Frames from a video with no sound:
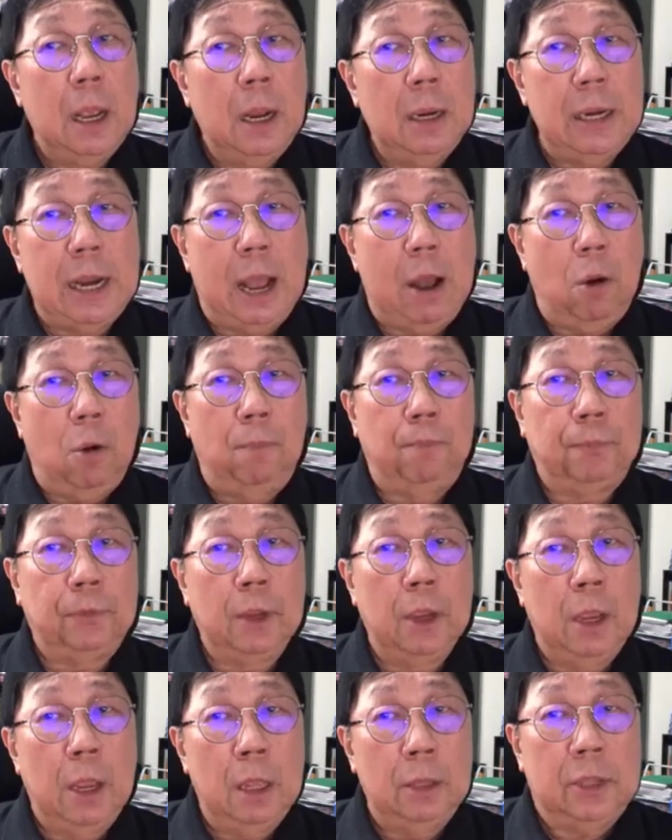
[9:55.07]
Now,
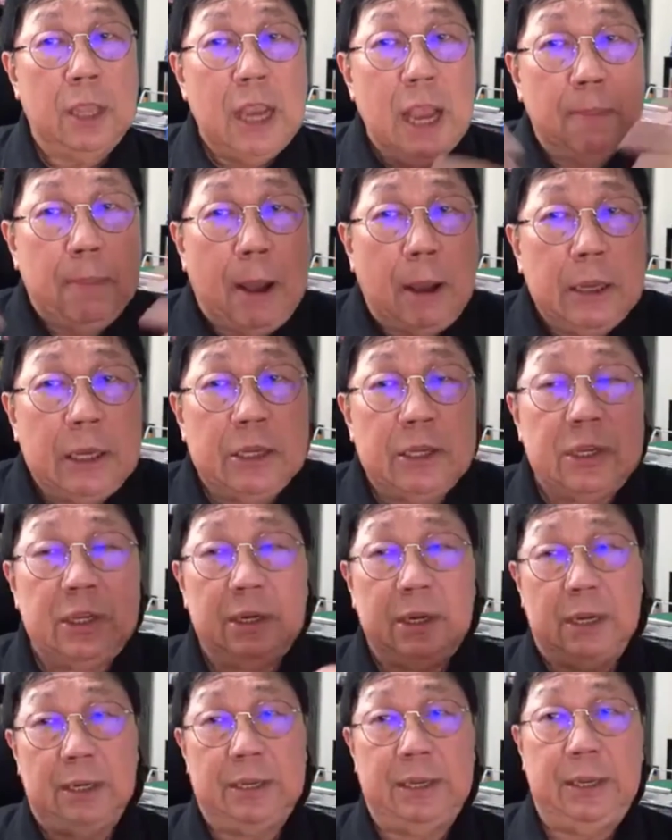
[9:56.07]
think about it
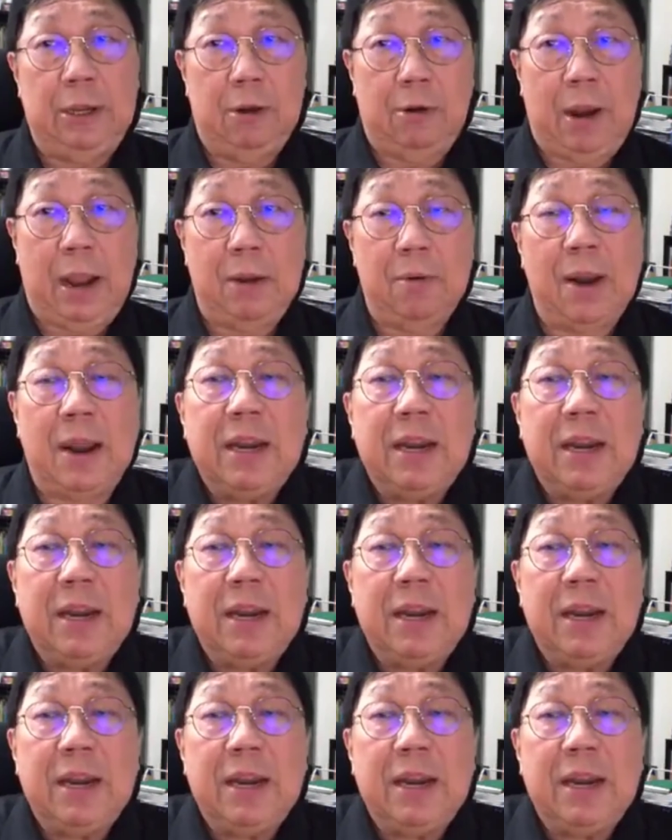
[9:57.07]
seriously, alright?